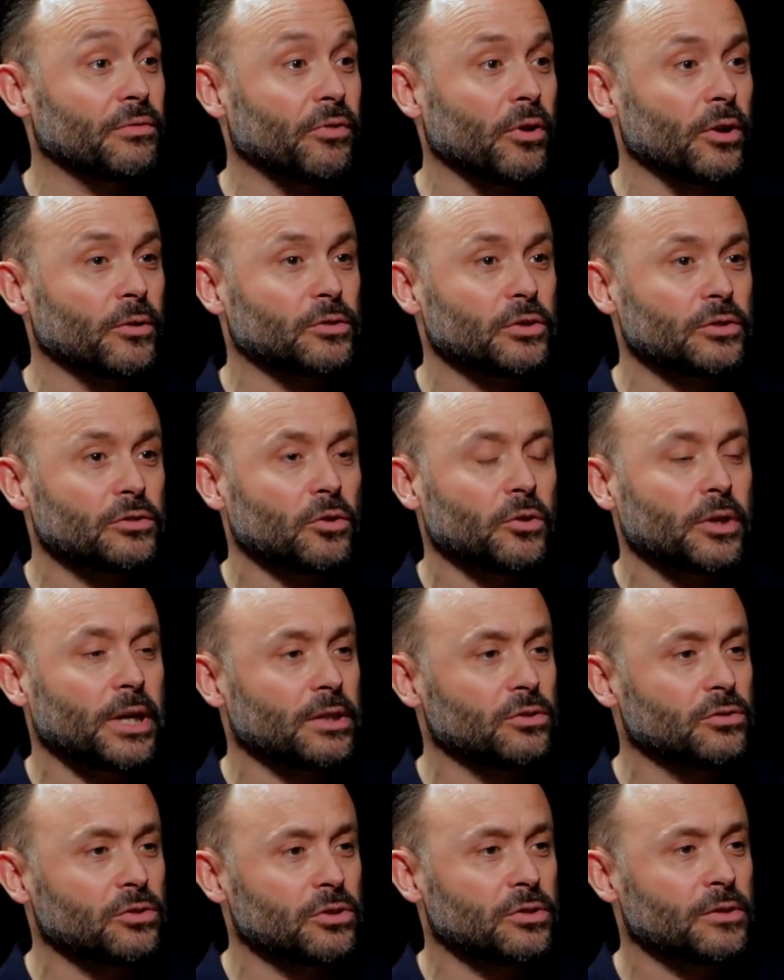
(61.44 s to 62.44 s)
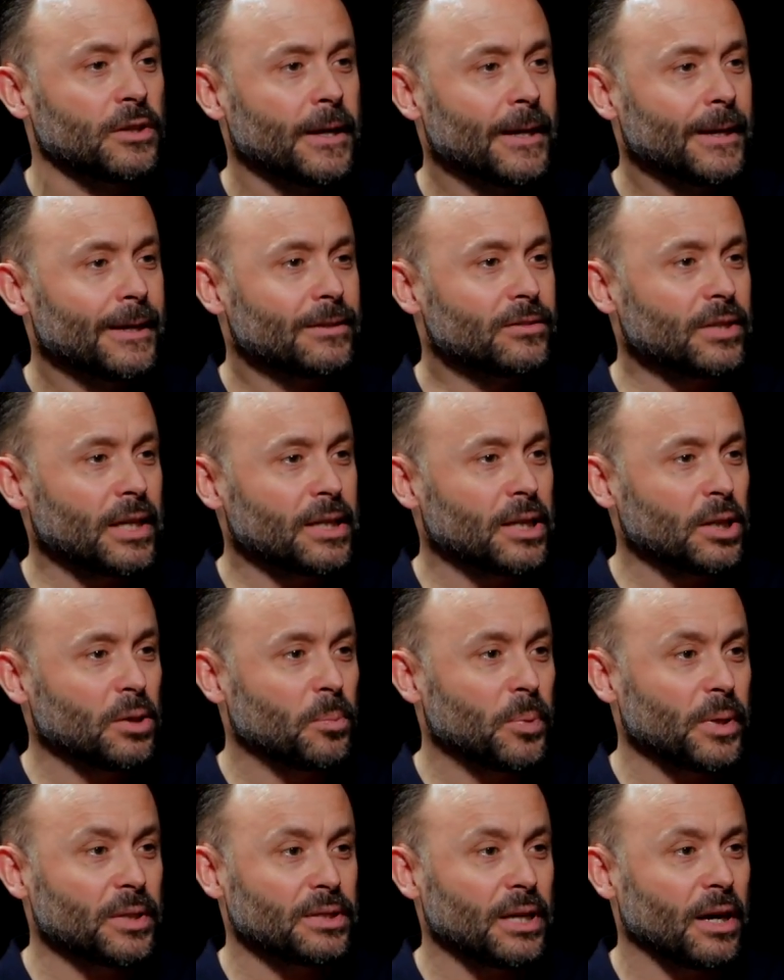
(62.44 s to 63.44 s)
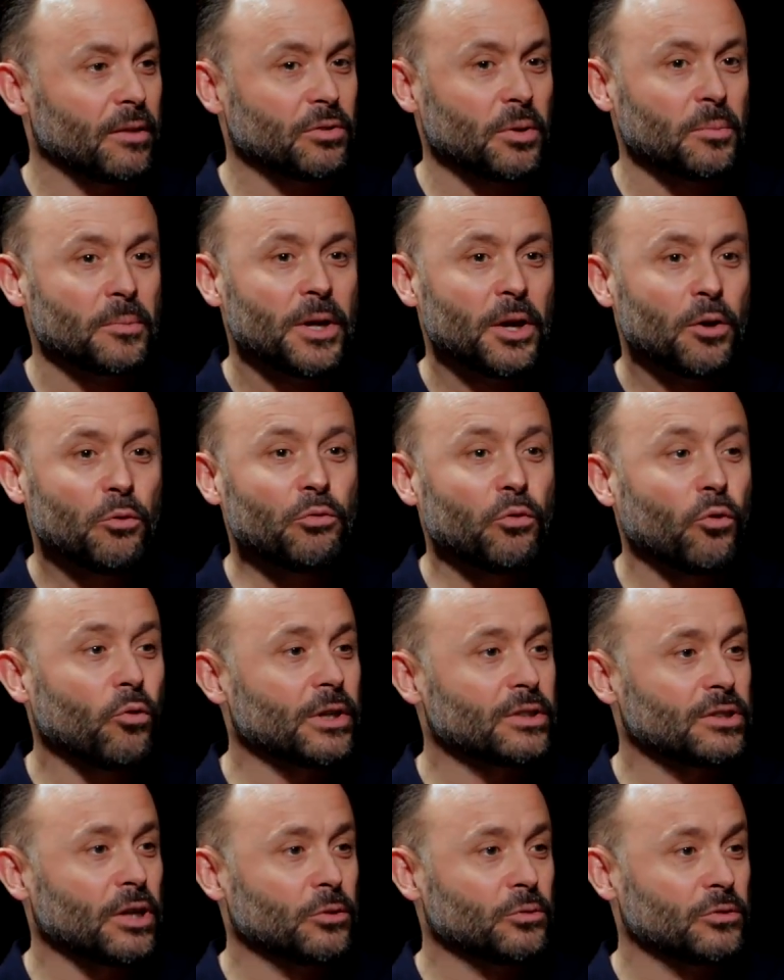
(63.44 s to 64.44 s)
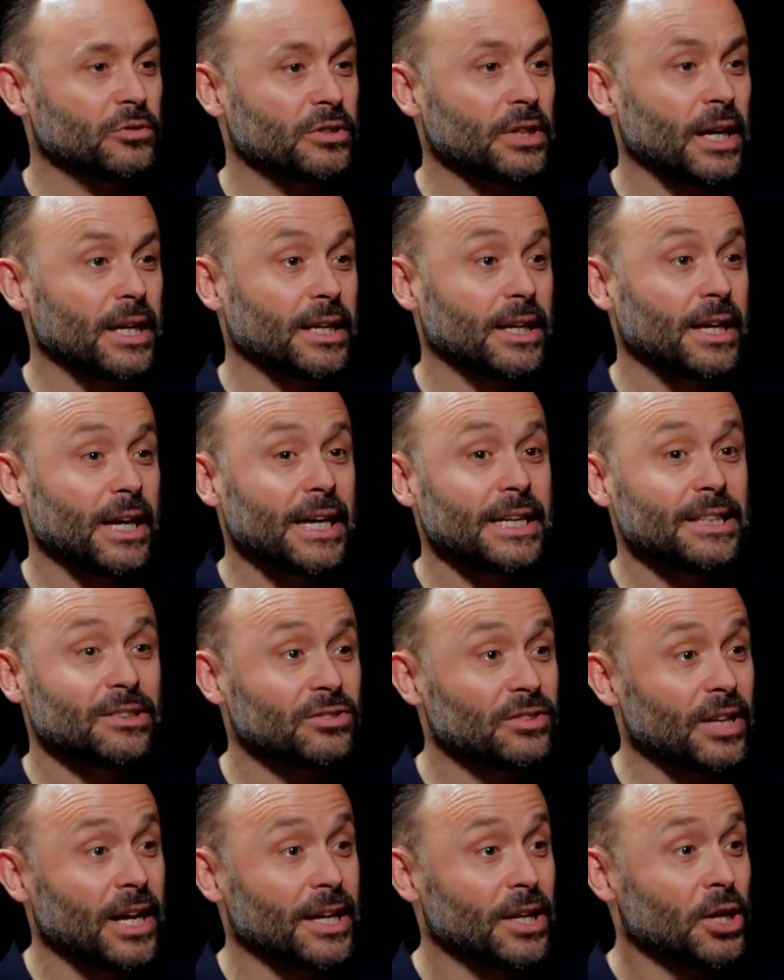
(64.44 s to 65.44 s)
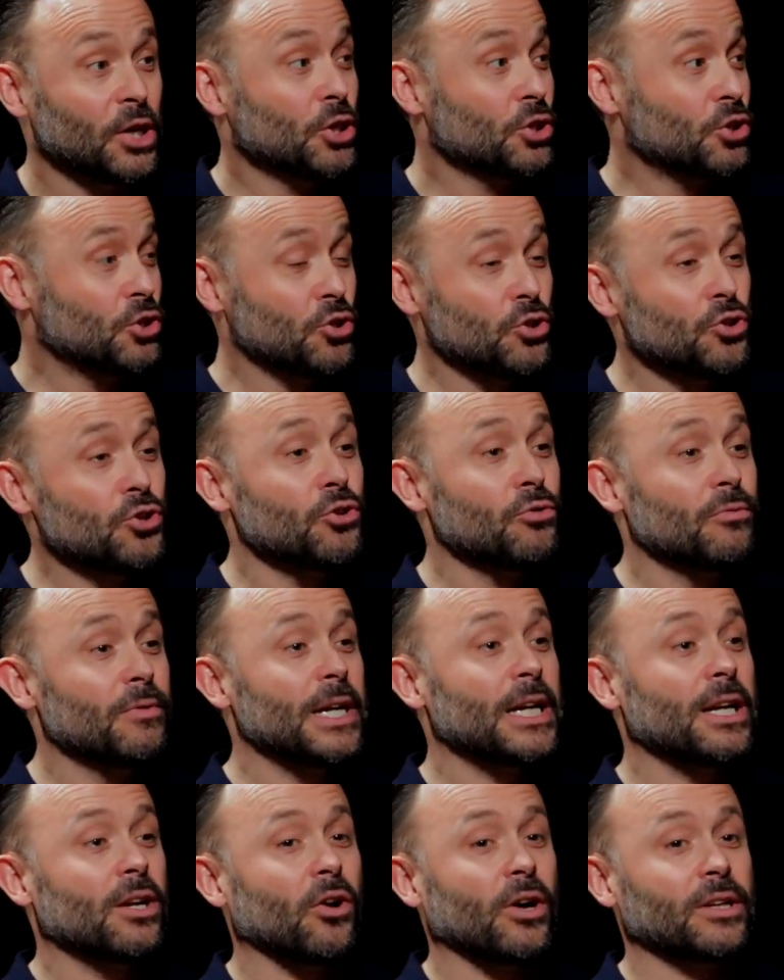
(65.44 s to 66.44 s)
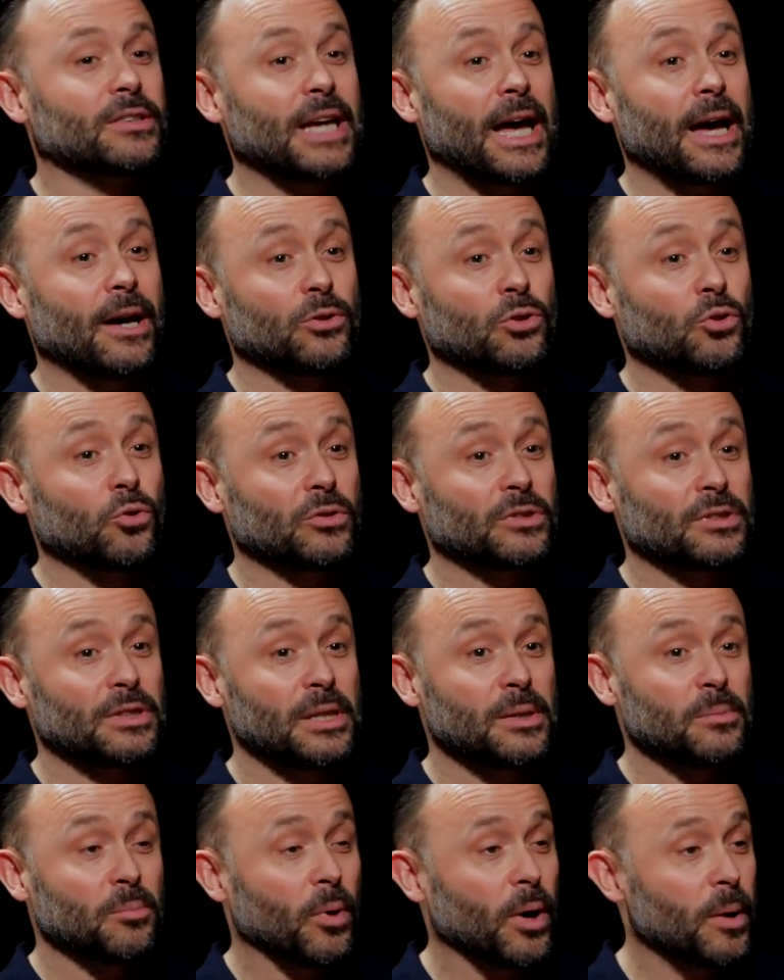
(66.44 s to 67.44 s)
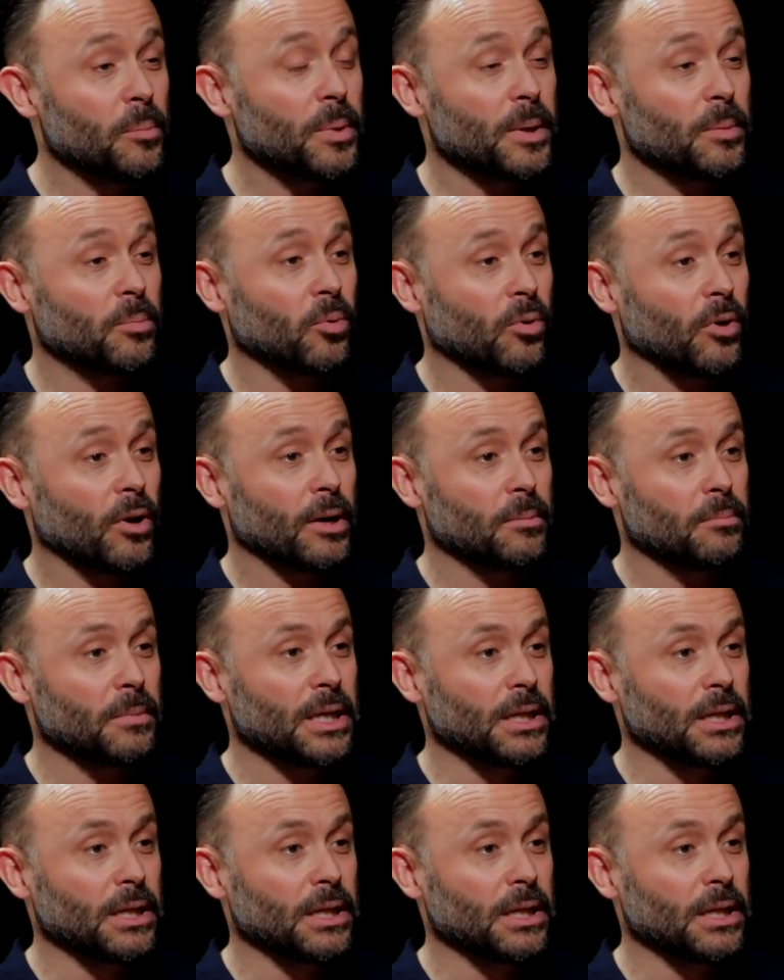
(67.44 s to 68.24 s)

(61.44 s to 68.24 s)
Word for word: to follow. So it's not a case of just taking the piss out of them for its own sake. Mm. It's saying, do you realise how you're seen by people like